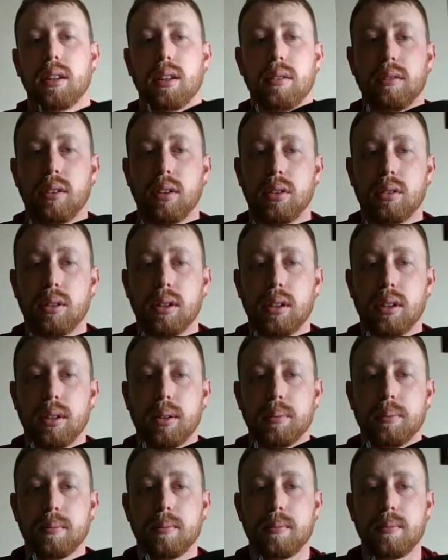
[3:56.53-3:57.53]
of the
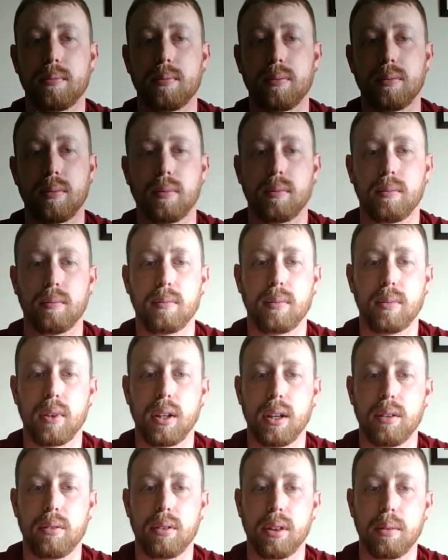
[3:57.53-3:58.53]
grip,
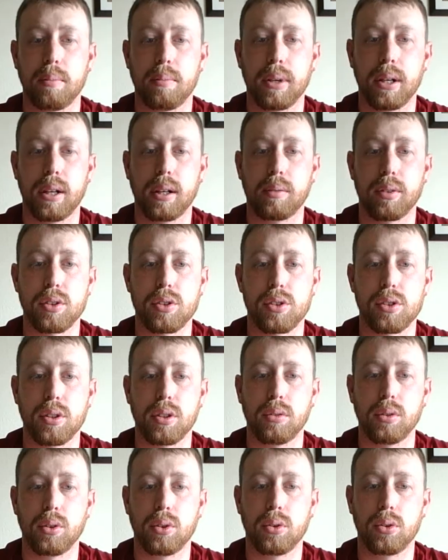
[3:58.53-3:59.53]
even on the back. I'm going to show
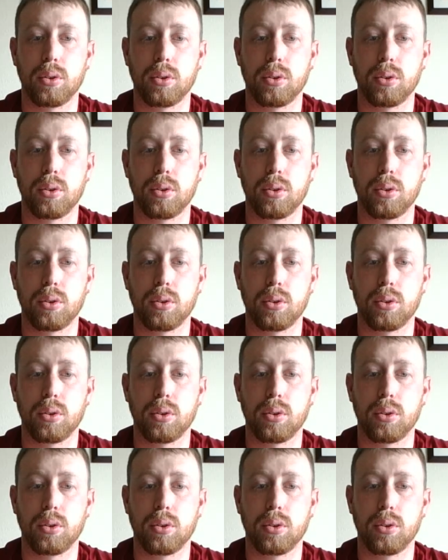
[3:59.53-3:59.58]
you real